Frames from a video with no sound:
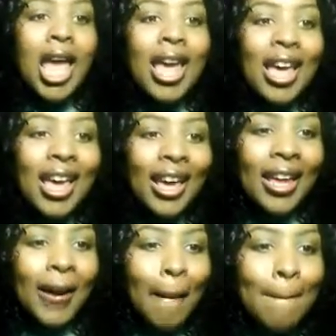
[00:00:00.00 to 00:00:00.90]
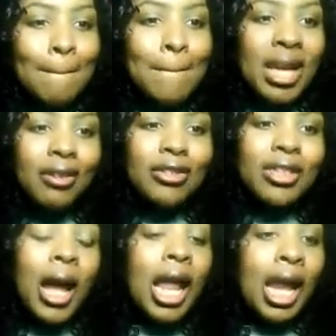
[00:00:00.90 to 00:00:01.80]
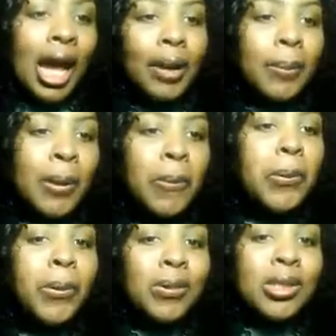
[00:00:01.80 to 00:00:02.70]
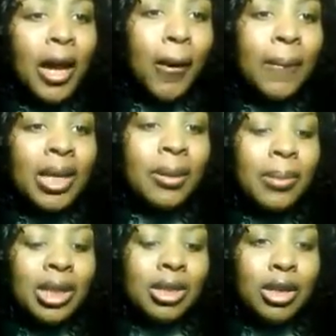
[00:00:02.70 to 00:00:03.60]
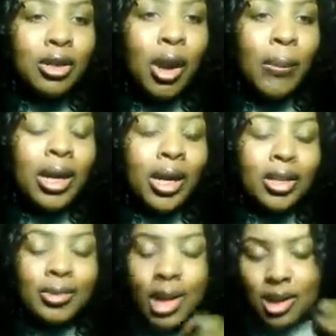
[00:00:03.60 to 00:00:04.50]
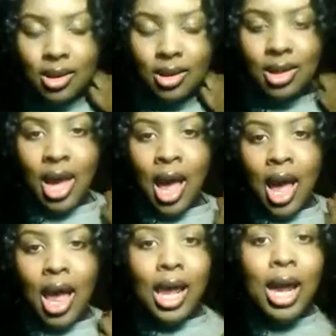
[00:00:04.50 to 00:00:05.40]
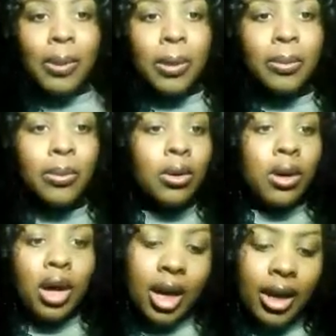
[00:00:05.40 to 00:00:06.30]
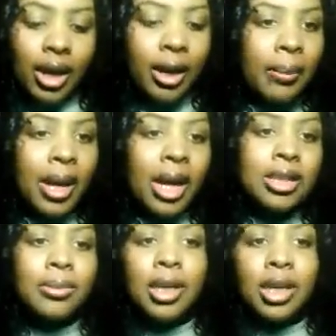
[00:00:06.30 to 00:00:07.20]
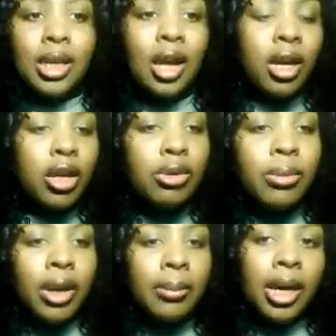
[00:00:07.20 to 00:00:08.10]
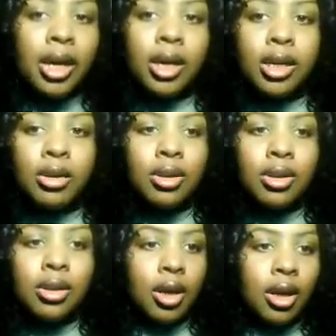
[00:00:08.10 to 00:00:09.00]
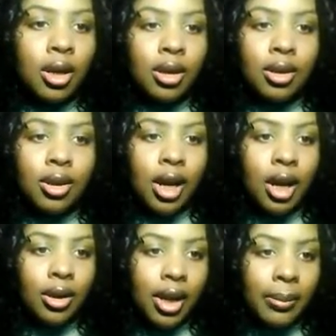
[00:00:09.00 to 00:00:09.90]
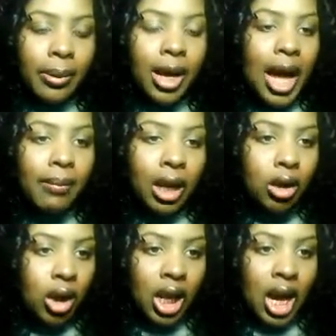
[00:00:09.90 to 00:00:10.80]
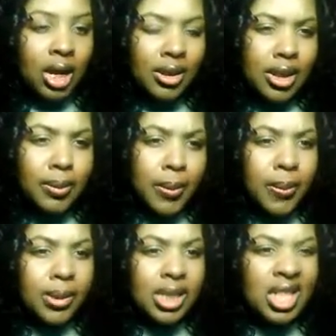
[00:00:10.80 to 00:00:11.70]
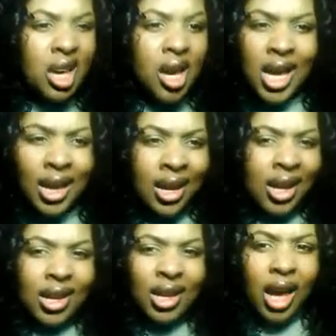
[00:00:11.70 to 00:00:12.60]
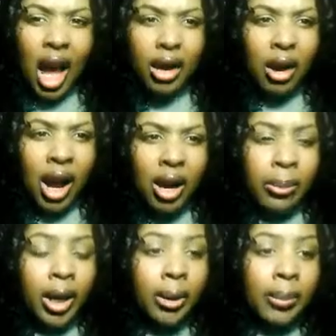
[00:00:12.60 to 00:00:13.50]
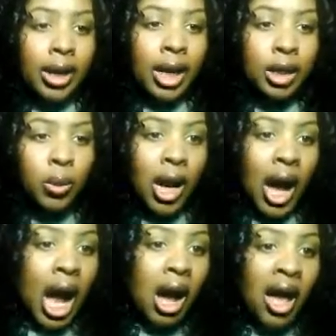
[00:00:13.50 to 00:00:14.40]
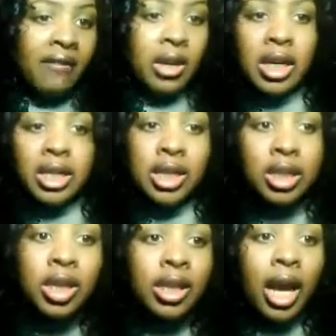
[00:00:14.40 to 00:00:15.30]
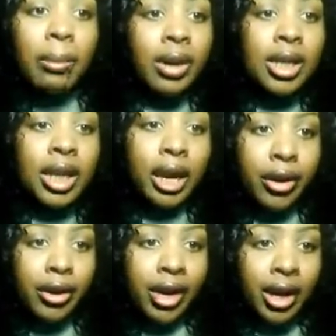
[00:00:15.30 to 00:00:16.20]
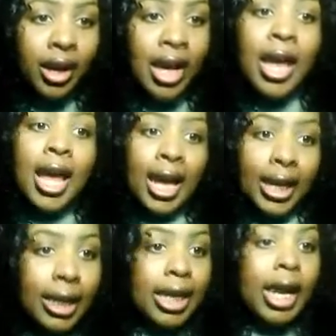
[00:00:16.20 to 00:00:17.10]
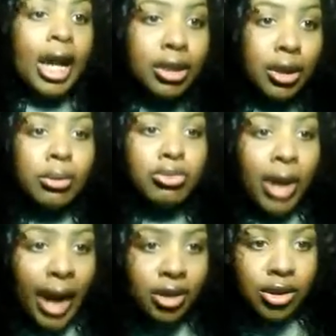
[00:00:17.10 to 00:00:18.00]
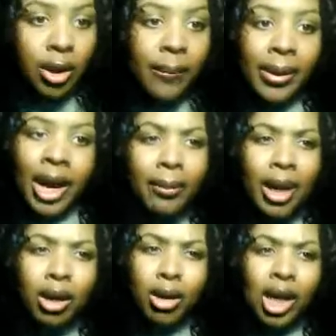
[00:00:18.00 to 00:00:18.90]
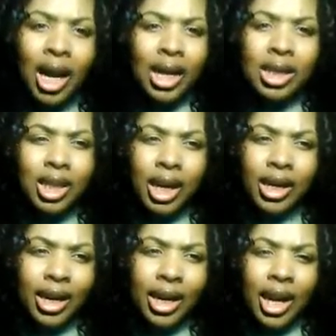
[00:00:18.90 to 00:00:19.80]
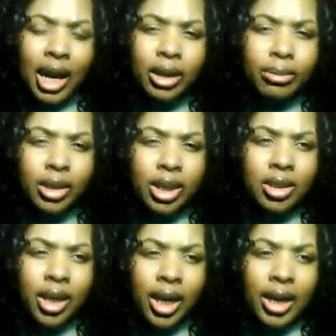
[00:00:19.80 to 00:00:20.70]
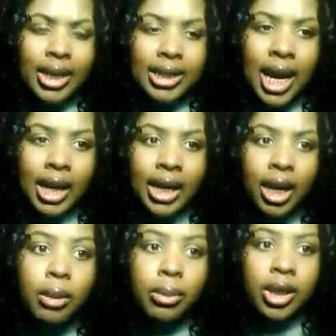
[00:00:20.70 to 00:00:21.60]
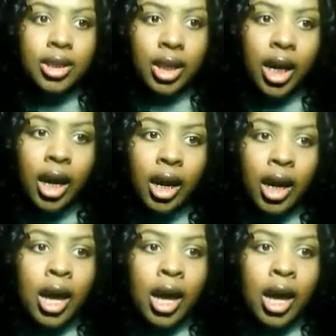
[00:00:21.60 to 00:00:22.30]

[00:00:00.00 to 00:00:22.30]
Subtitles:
And there's a lot of people who tell me, because they know I'm a hairstylist. A lot of people inboxing me, can you braid my hair? Can you do? Girl, I don't know how to braid. I'm not gonna lie to these people and say, yeah, I know how to braid, but guess what? I'll have an assistant that braid that girl hair, and then I sew them tracks on. But I'm not gonna lie and say, yeah, I can braid your hair, because I can't braid your hair.